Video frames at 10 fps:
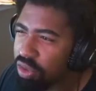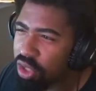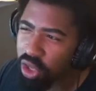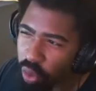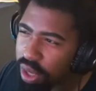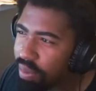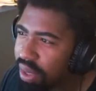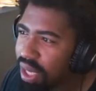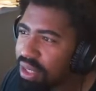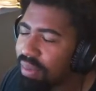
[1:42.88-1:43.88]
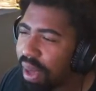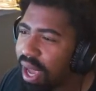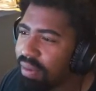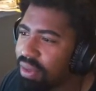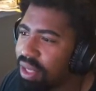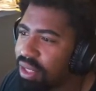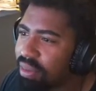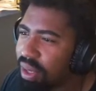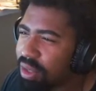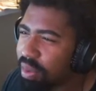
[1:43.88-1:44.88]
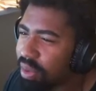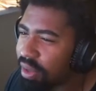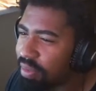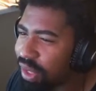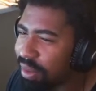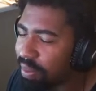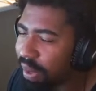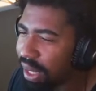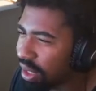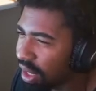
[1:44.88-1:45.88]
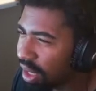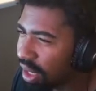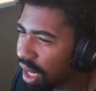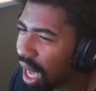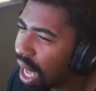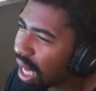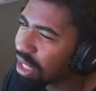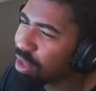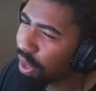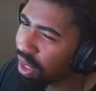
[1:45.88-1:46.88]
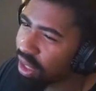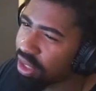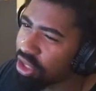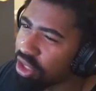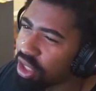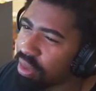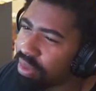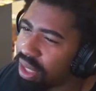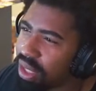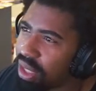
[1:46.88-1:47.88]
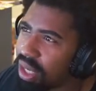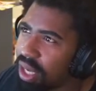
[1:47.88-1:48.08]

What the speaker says: going to be as impactful as people have been speculating? I speculate she's going to be.